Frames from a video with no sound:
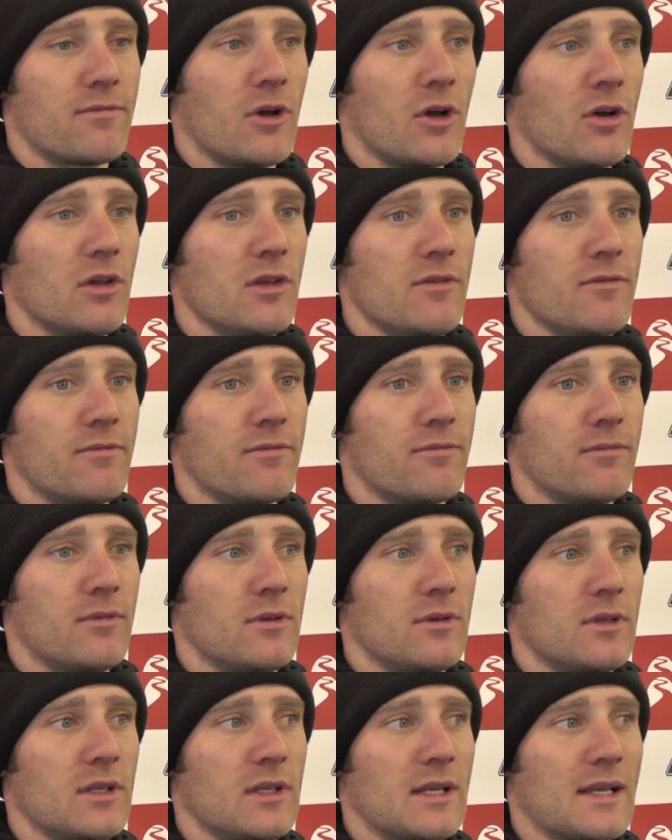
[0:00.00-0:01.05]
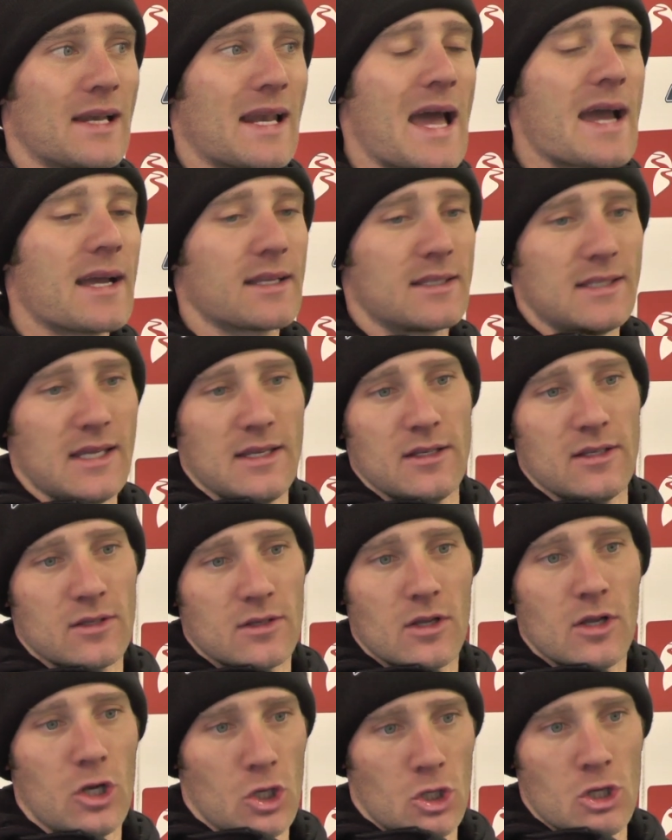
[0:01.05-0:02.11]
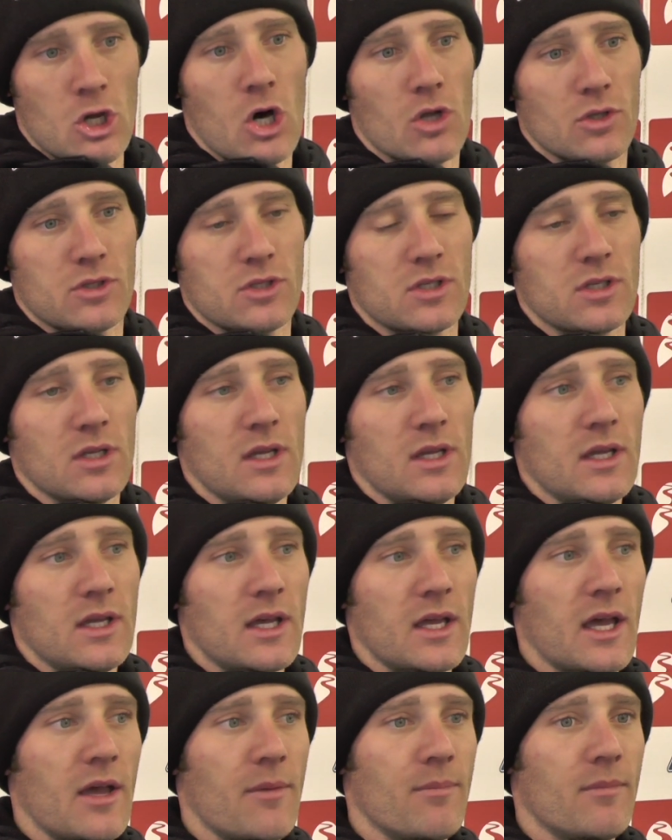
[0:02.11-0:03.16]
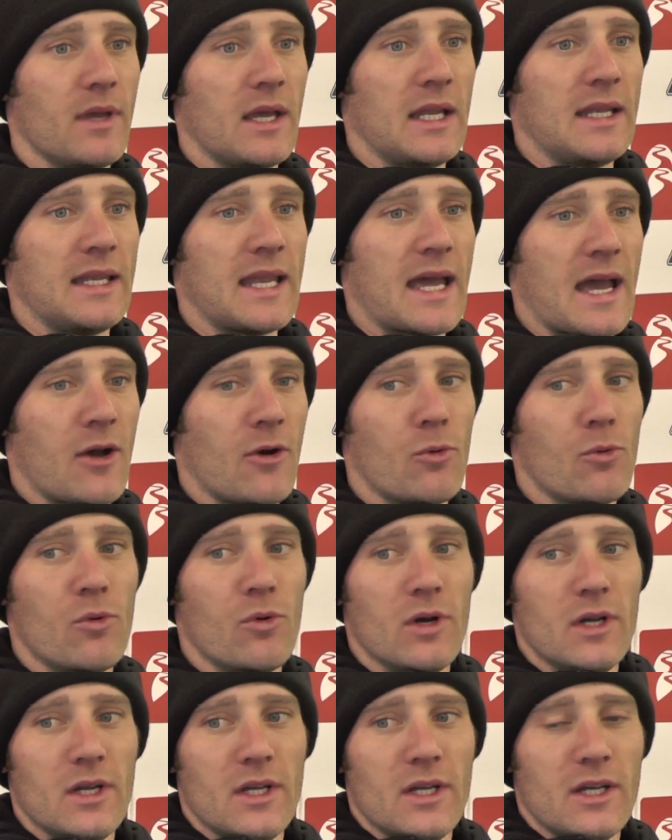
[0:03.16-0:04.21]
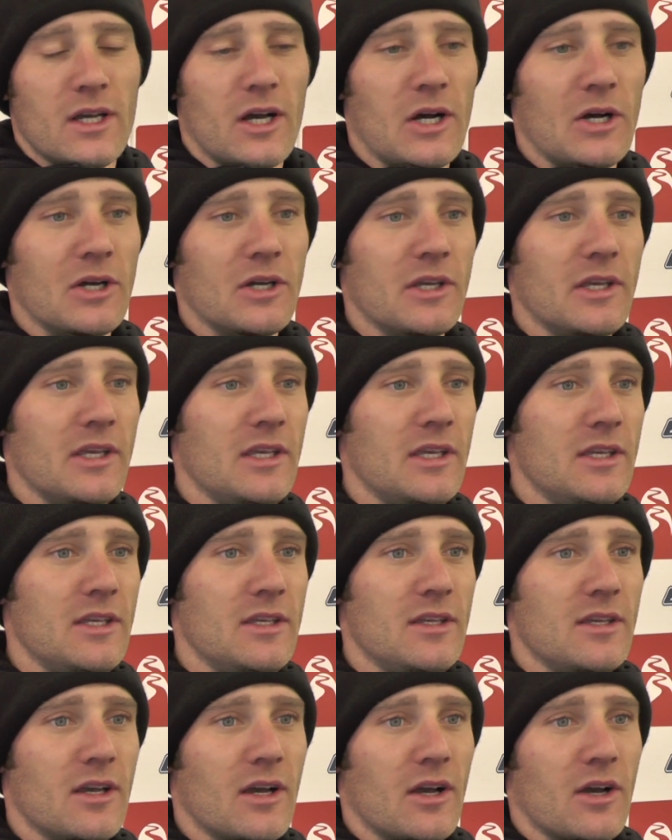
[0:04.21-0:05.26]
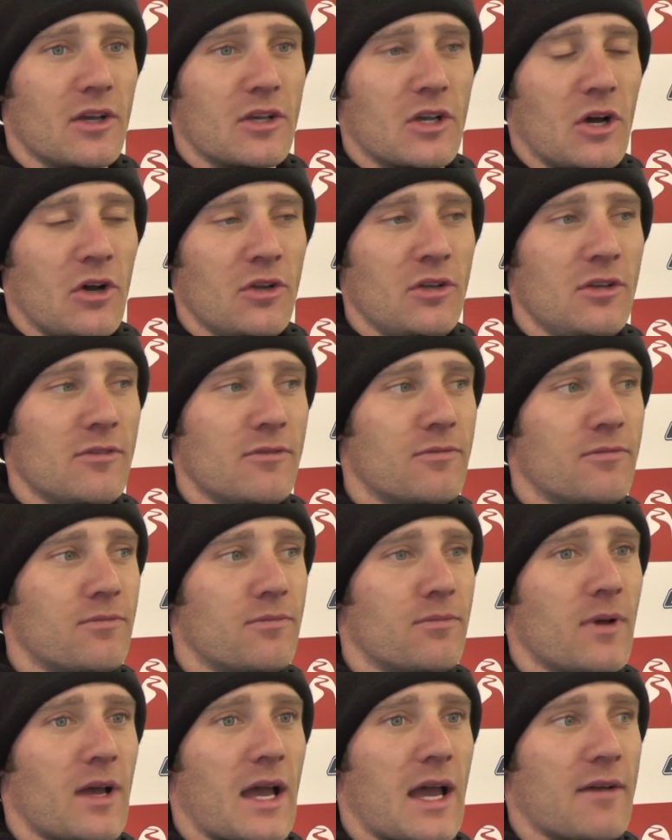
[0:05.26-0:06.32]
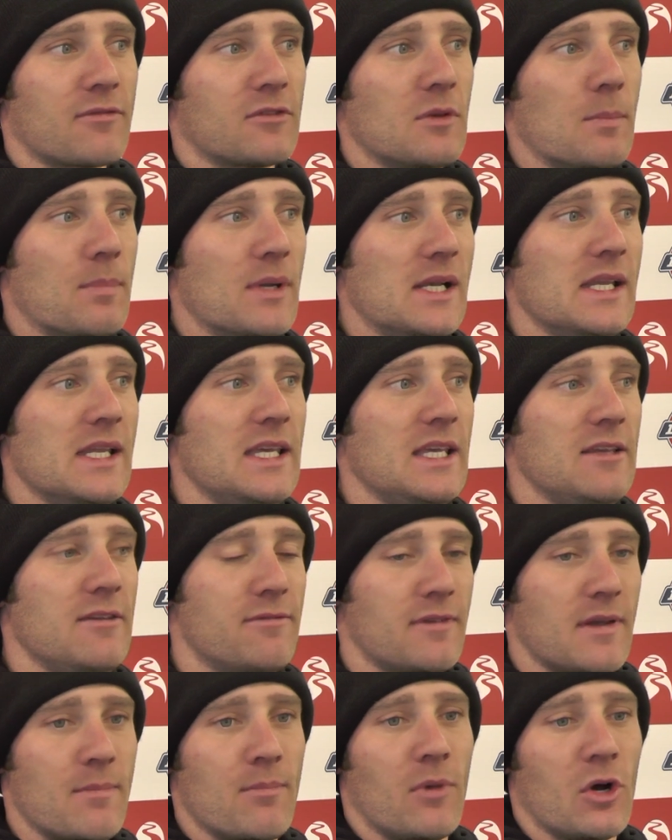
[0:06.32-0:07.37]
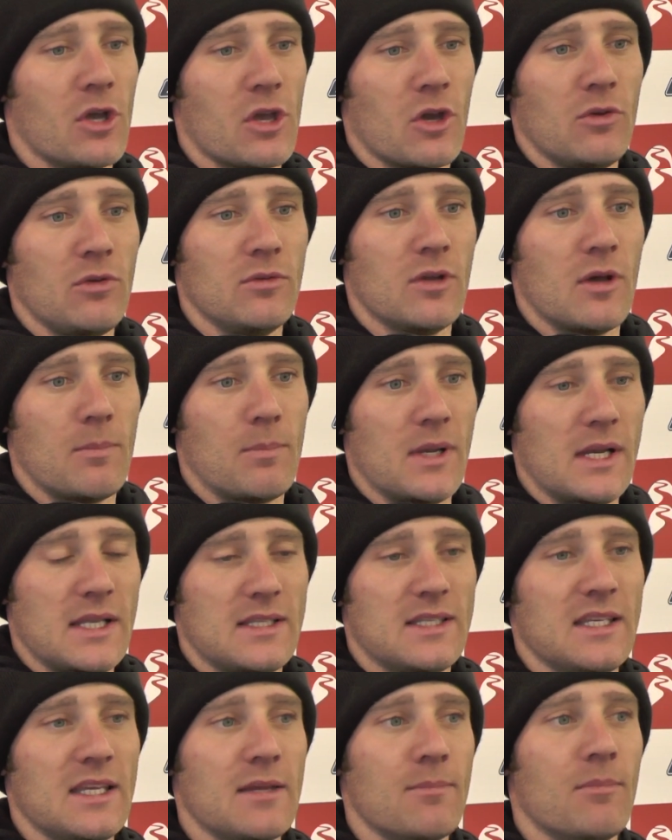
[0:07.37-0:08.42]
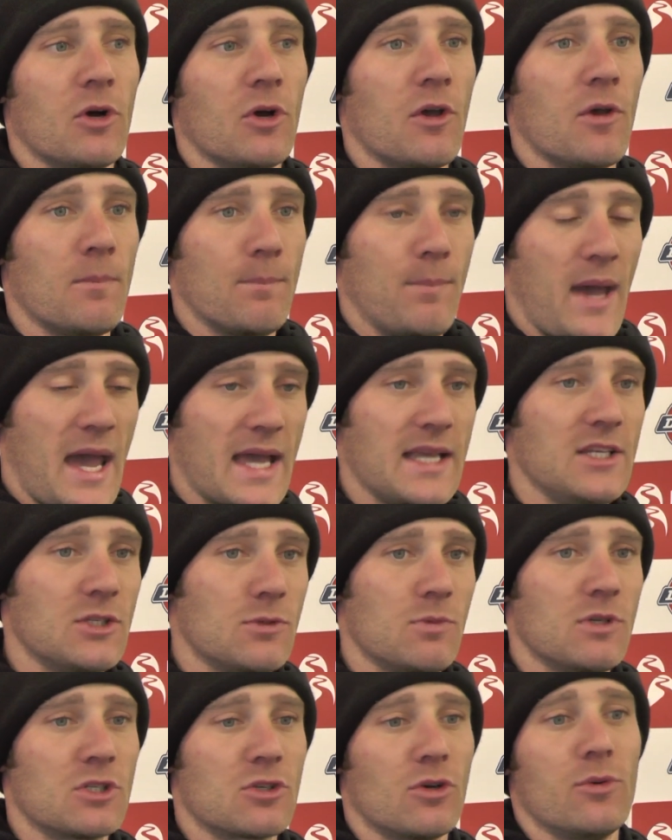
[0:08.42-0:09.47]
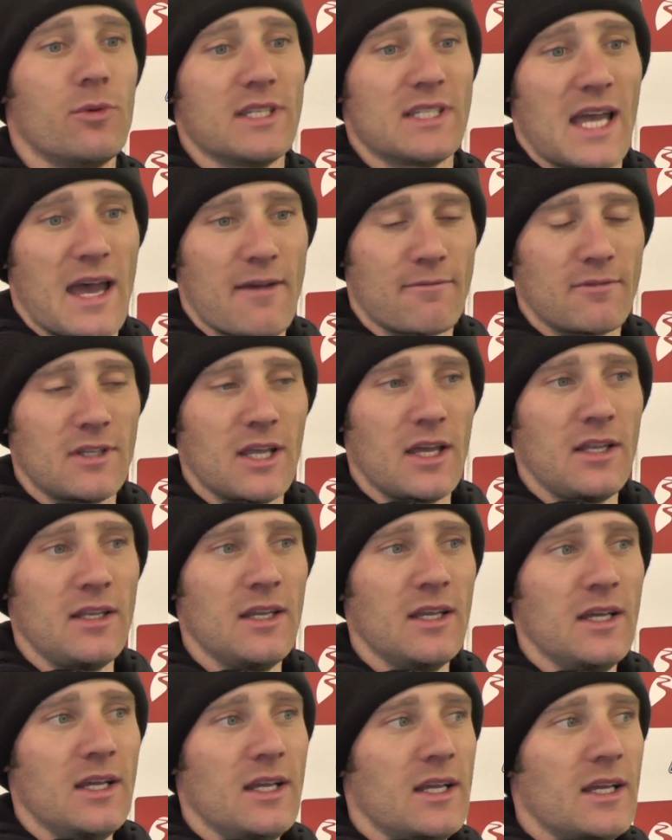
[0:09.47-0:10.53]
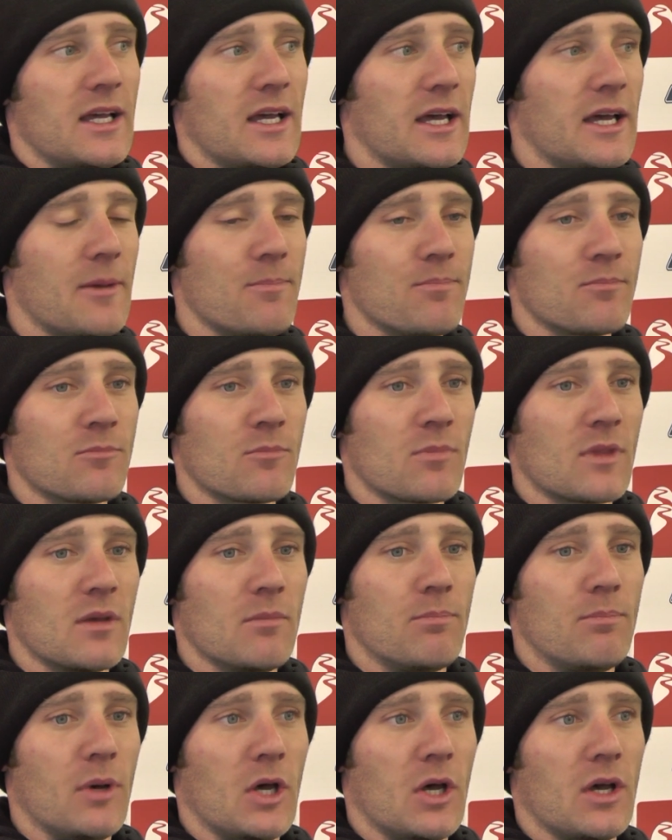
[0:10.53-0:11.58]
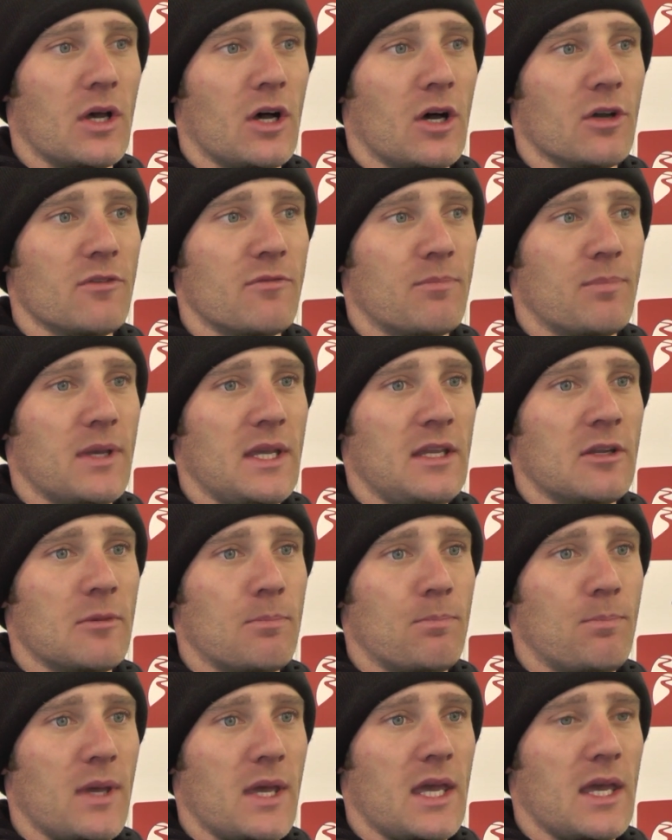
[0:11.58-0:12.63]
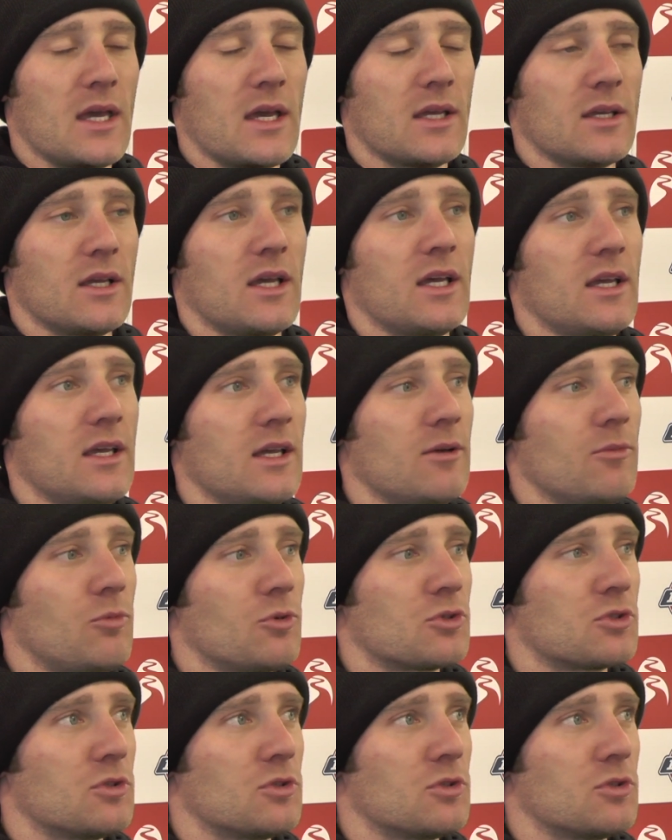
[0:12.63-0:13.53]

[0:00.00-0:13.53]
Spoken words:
I've lacked in a lot, and now I kind of have to believe in my own ability, in my own pace, which I always have done, but I've been a bit, a